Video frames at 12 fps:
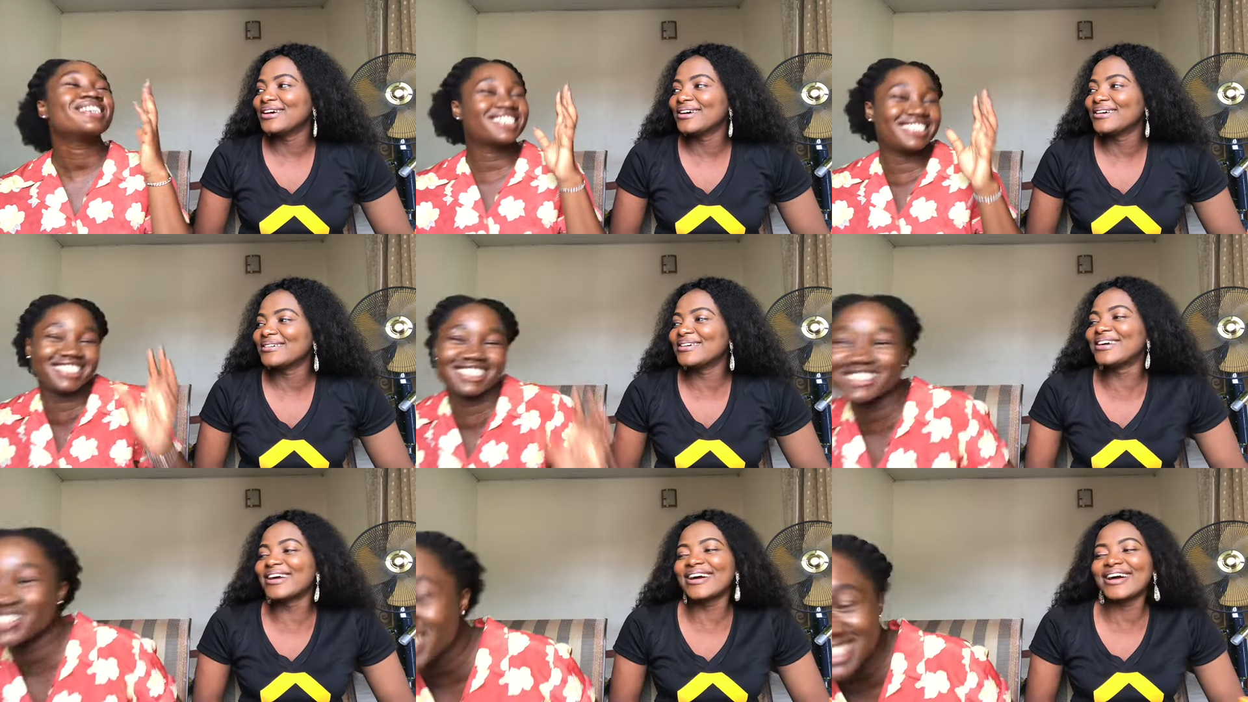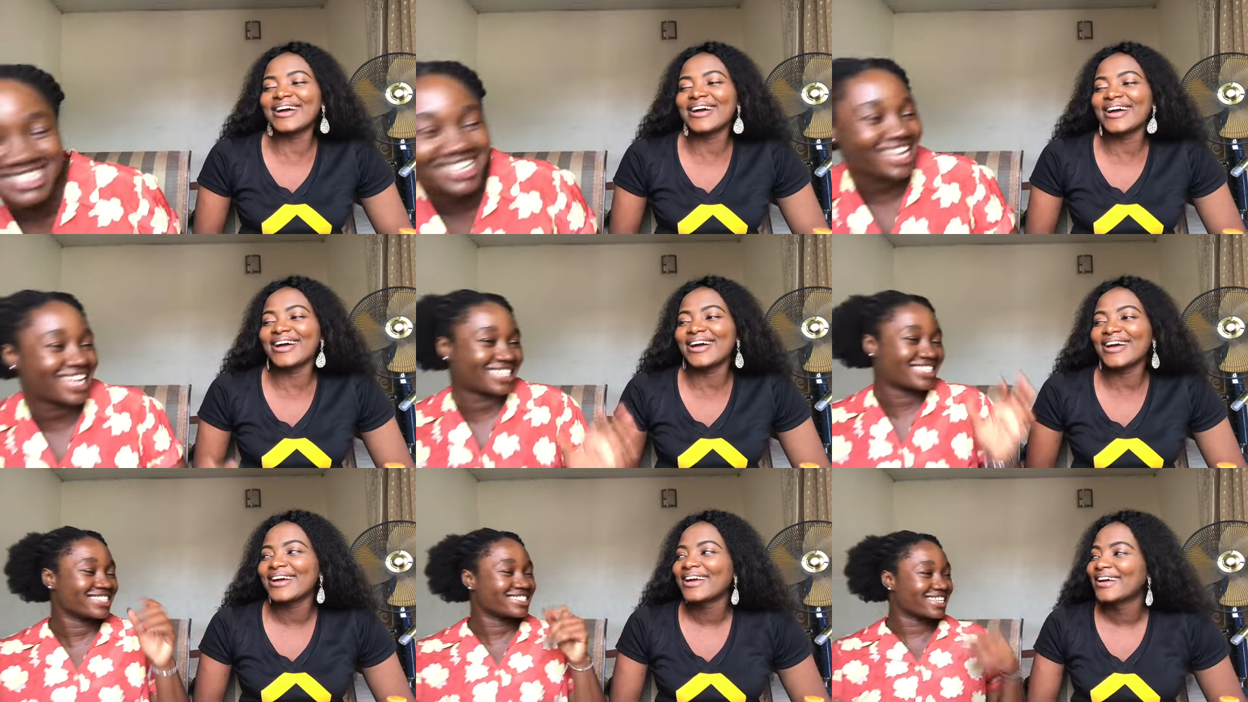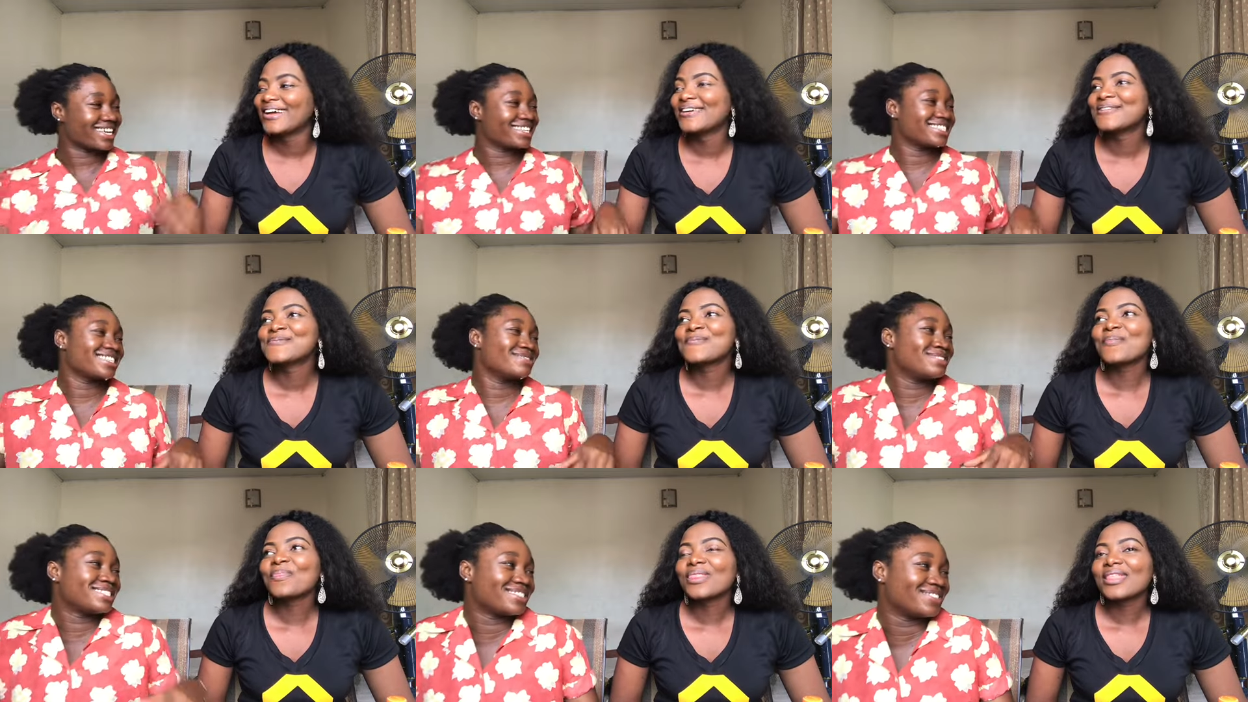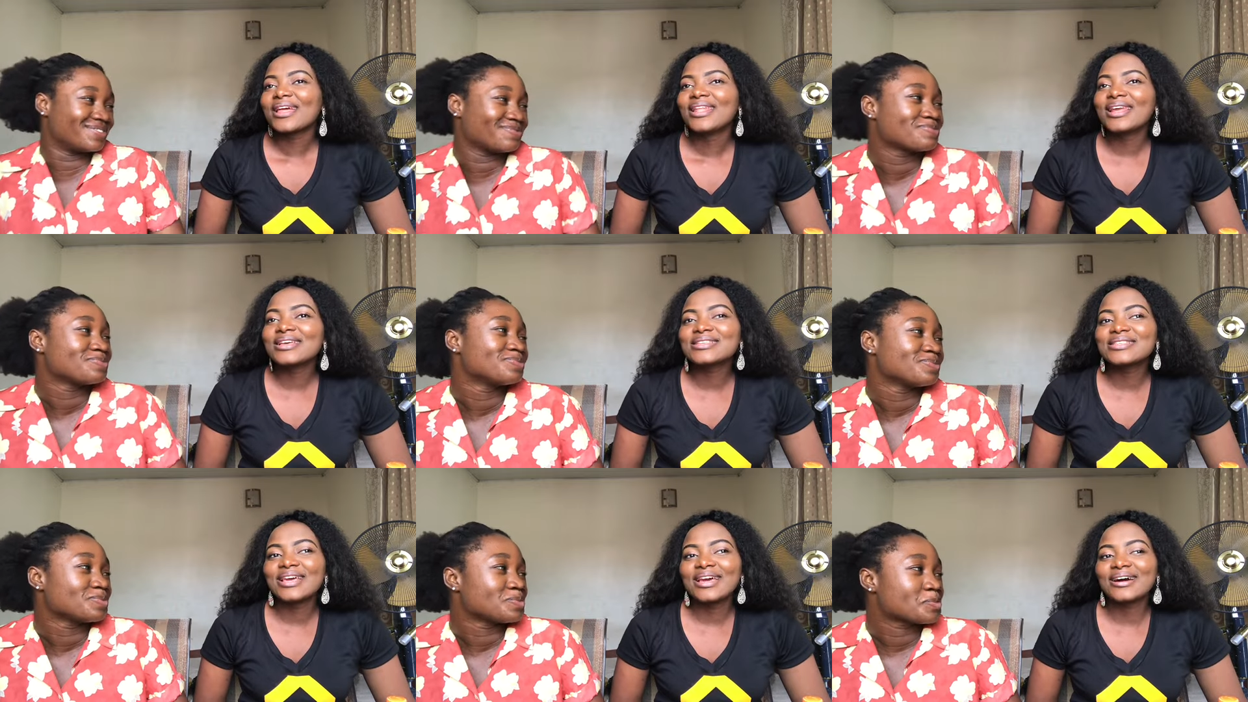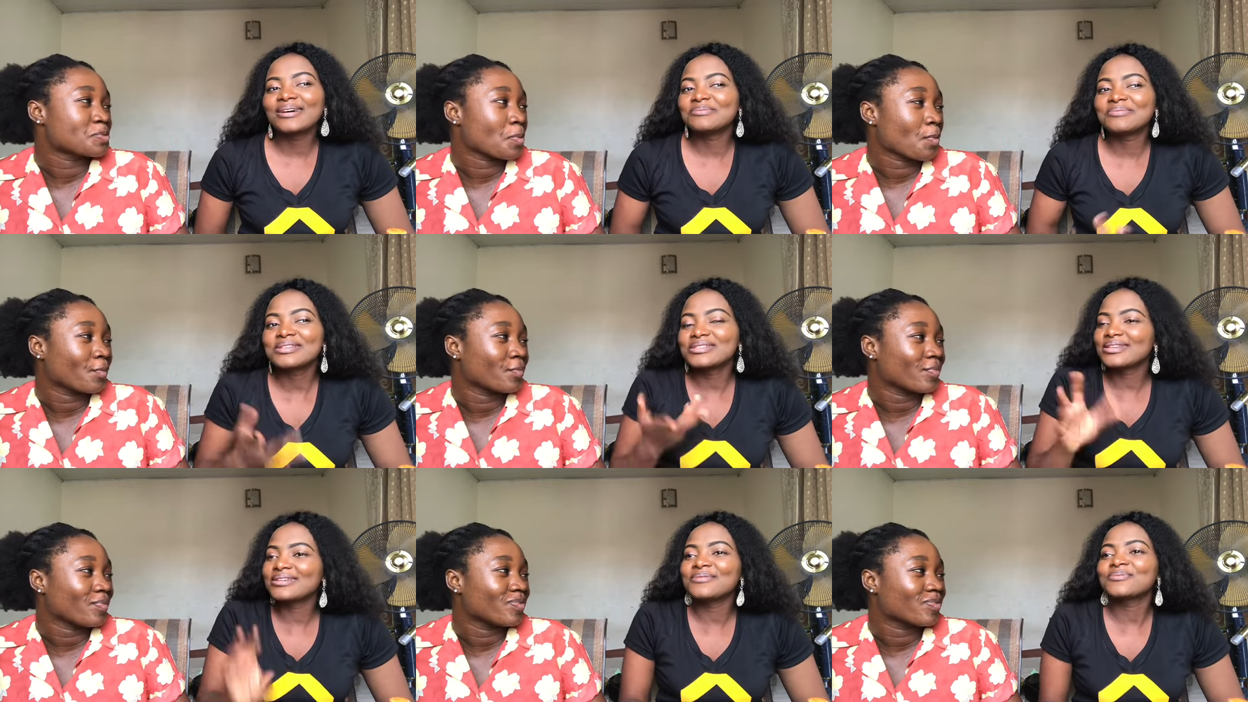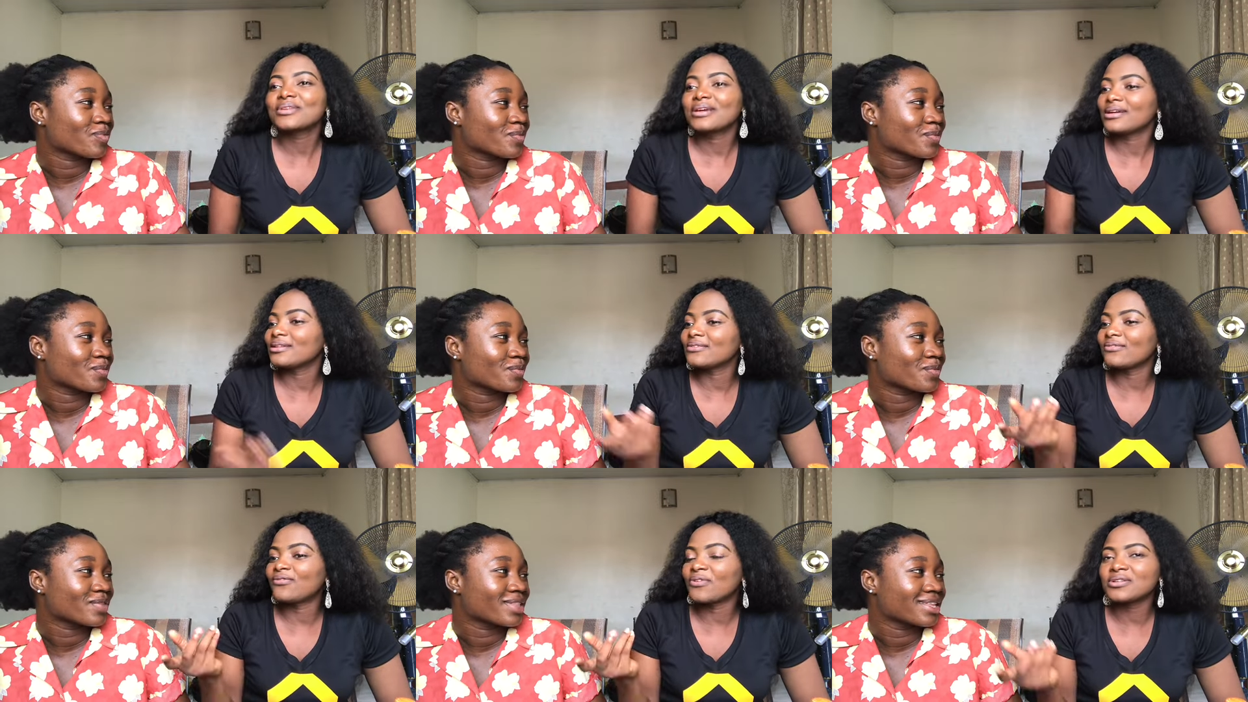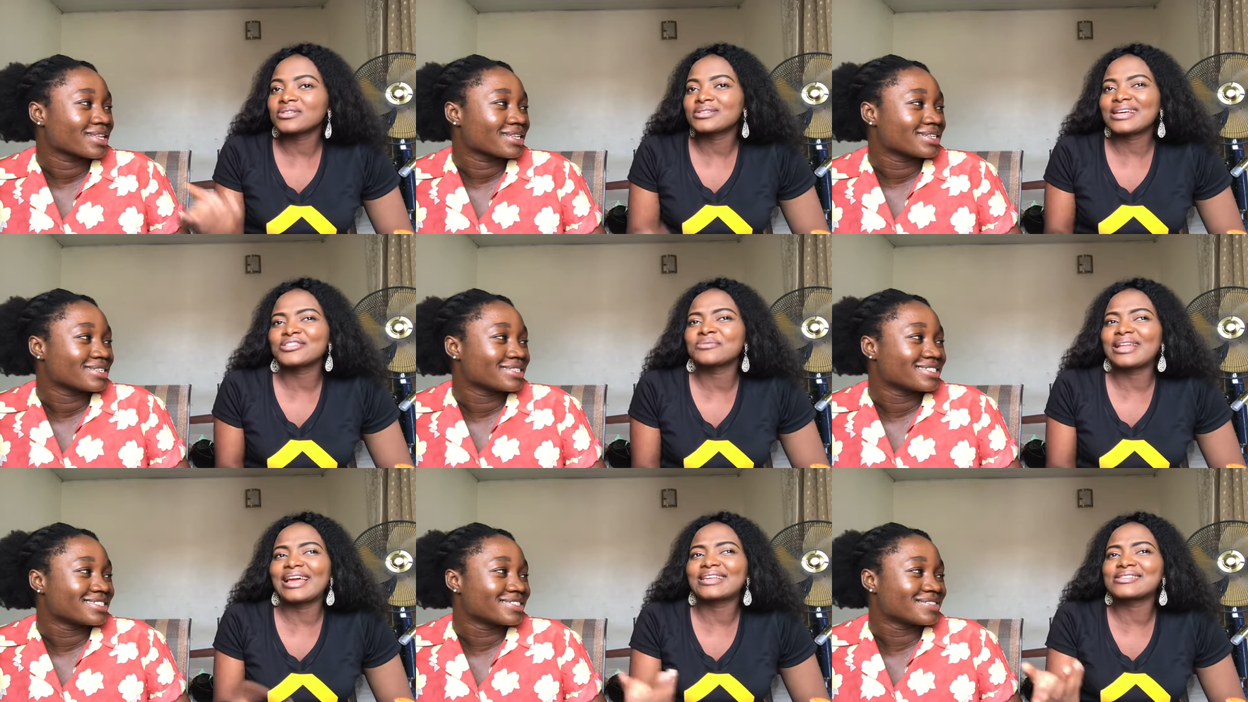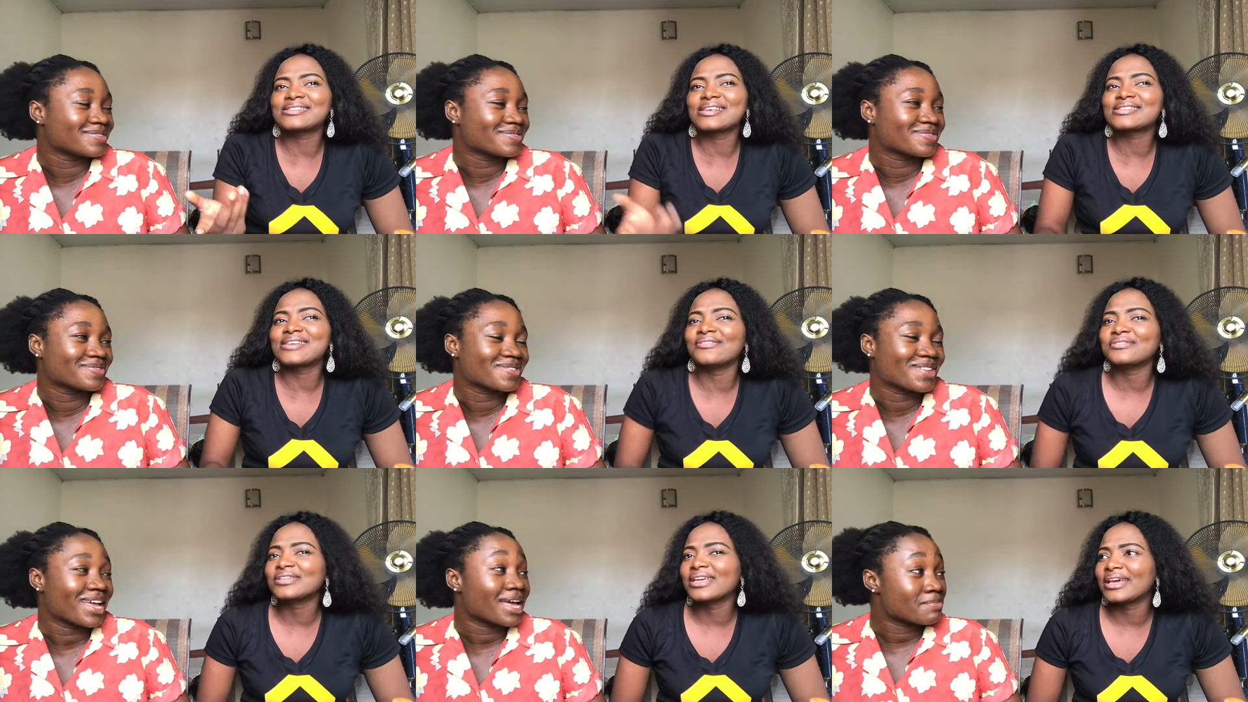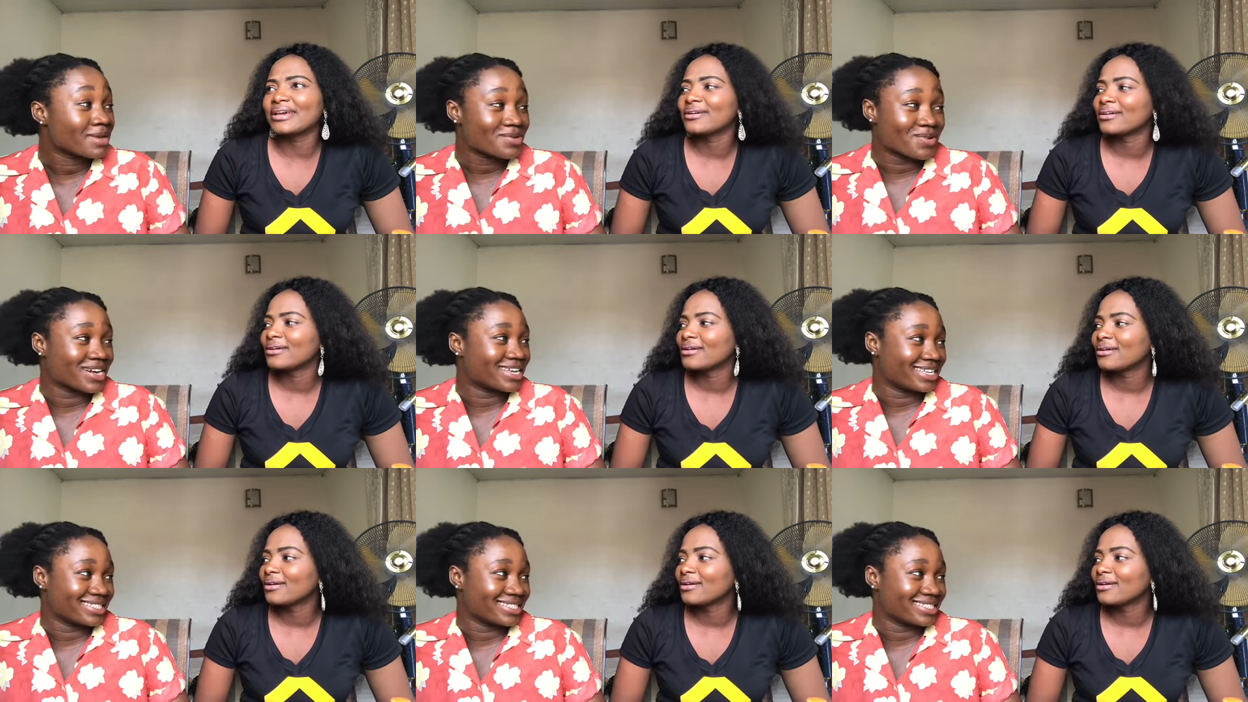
Speaker 1: know. guess, guess. Let me see. Let's say um. Let's say four. That should be like six, seven k. I want